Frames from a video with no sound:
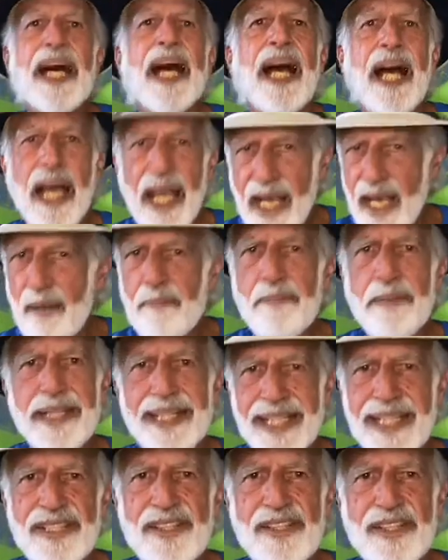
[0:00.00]
a happy
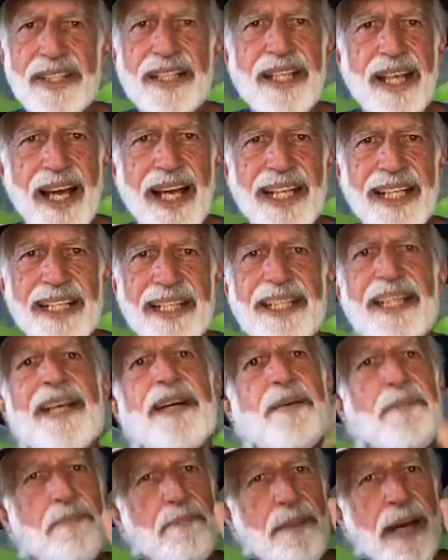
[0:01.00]
enchilada.
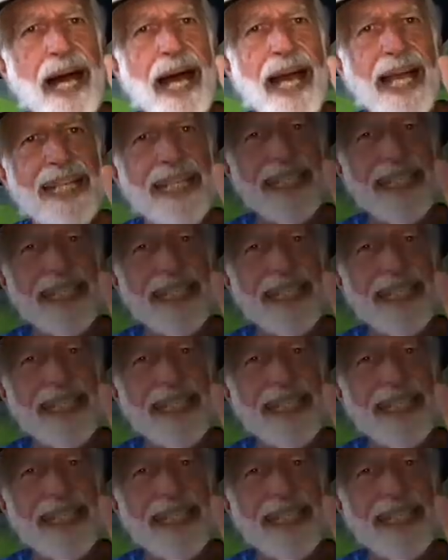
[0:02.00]
Bye.